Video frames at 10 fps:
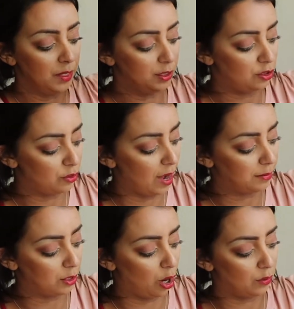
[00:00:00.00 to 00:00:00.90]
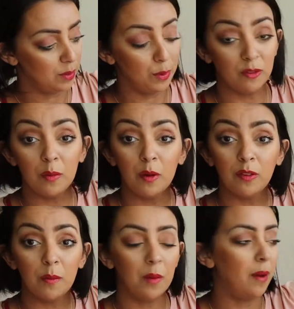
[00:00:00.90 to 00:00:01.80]
straps are removable
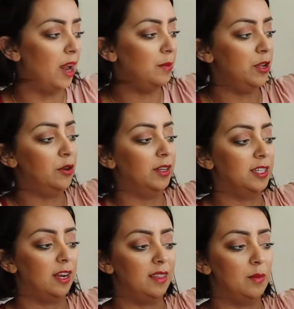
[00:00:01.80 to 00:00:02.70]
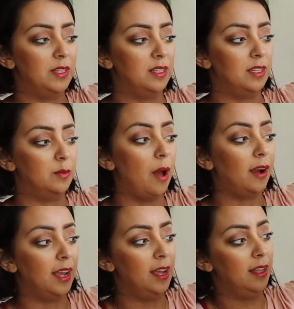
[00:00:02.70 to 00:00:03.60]
from the bottom, and you can tuck them into this
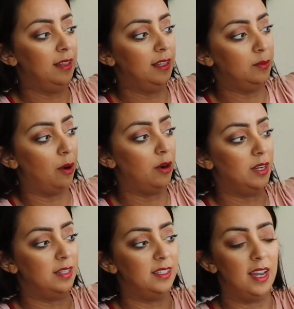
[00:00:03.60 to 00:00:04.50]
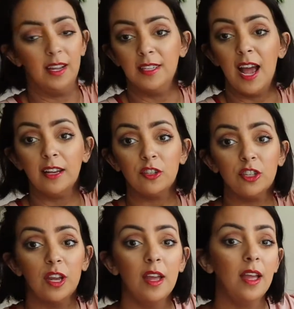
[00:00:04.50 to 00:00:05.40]
pocket. This part does stay
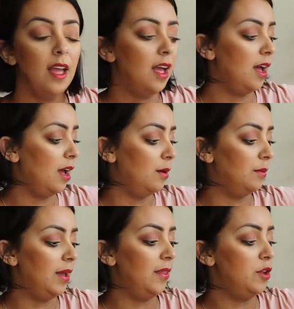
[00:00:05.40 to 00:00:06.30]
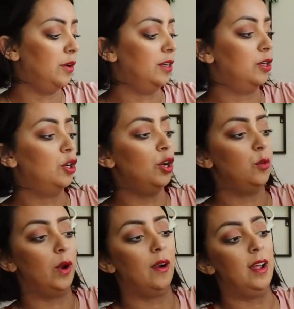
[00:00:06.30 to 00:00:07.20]
attached, um, and then you can,
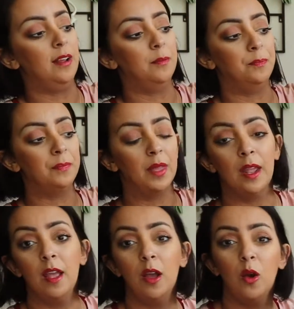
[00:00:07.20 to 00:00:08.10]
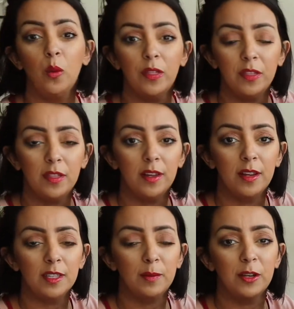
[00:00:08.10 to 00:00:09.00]
could wear it with
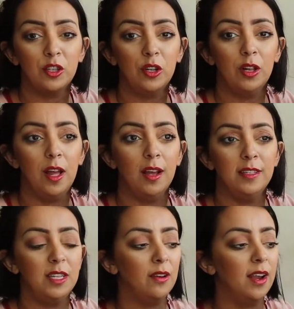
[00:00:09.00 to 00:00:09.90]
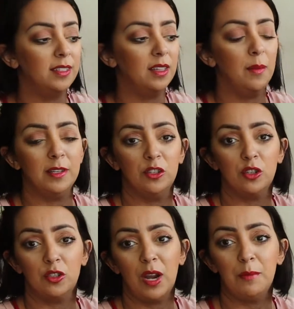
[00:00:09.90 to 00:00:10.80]
the special uh, D-rings and the
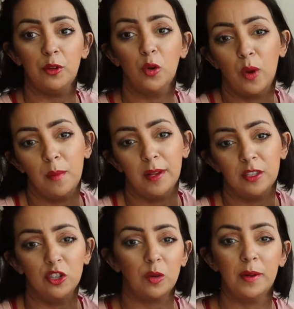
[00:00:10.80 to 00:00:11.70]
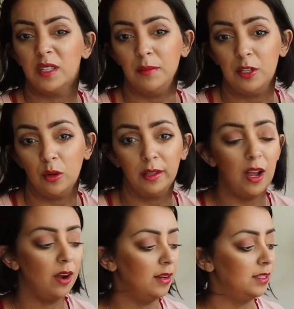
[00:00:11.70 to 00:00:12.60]
messenger strap. You could wear it messenger, but to be totally
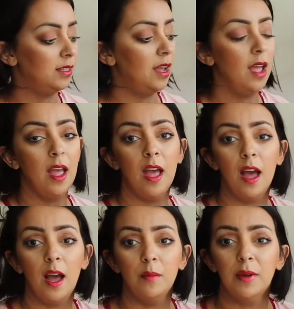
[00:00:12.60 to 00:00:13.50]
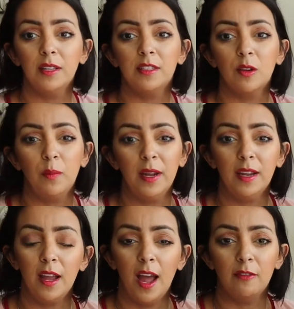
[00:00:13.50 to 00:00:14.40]
honest, um, it's so
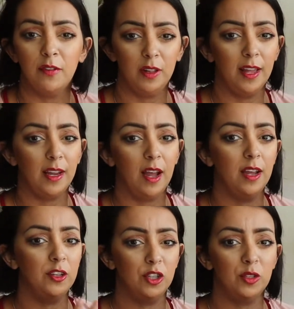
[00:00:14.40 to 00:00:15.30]
big, I feel like it